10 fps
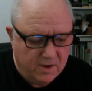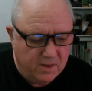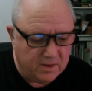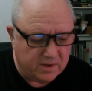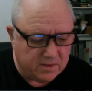
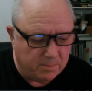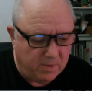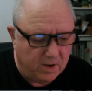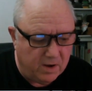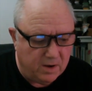click
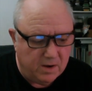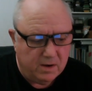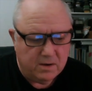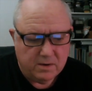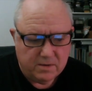the
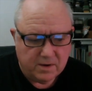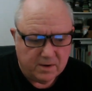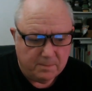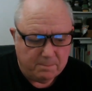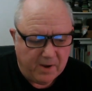
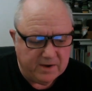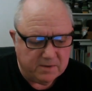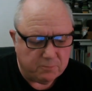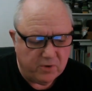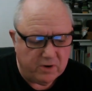bind to
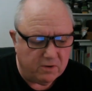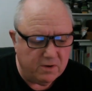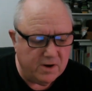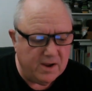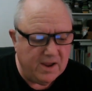printer,
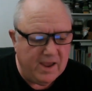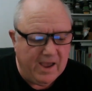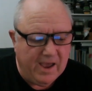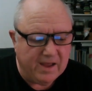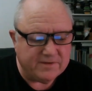
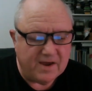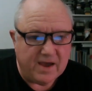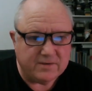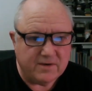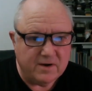and it's
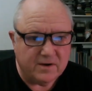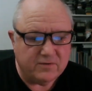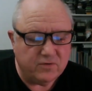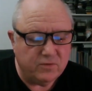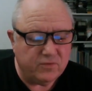asking us
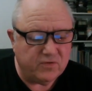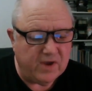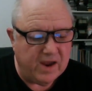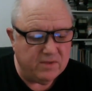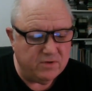to
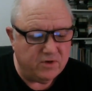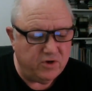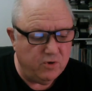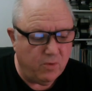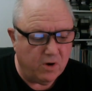scan the
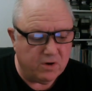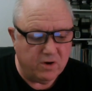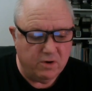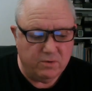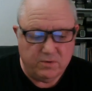QR
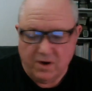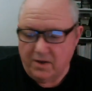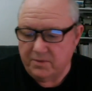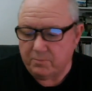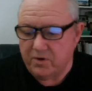code on
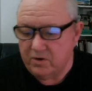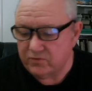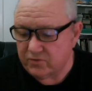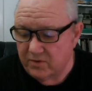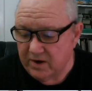the printer
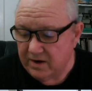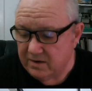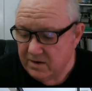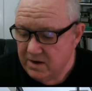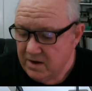screen.
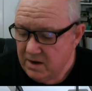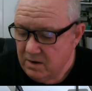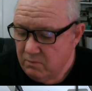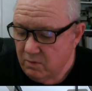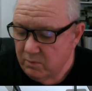
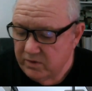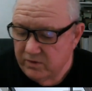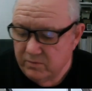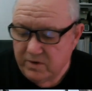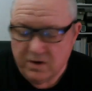What we
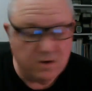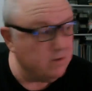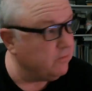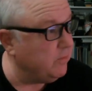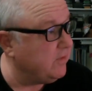do here
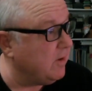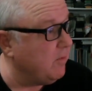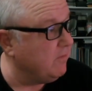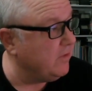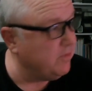is we come
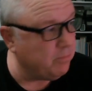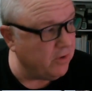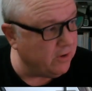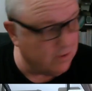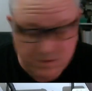over to the
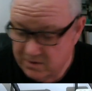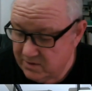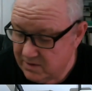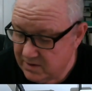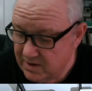printer
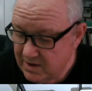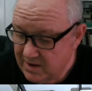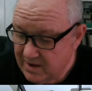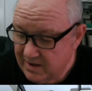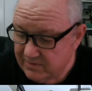
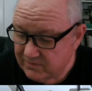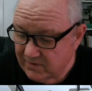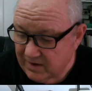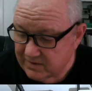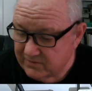and
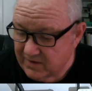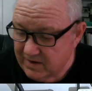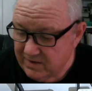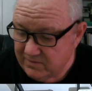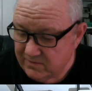select
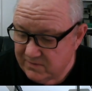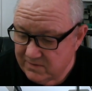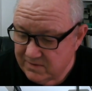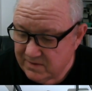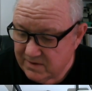settings
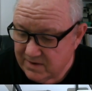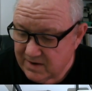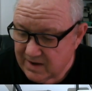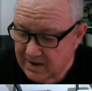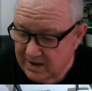
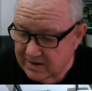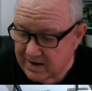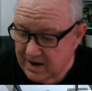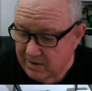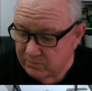and
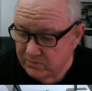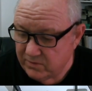account,